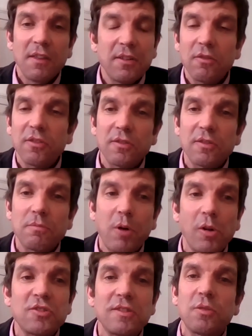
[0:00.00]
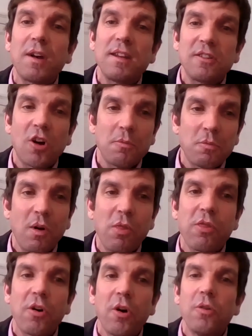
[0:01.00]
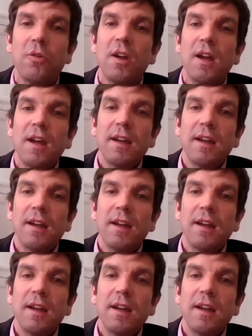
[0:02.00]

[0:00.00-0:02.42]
The, the Polish Lithuanian Commonwealth, though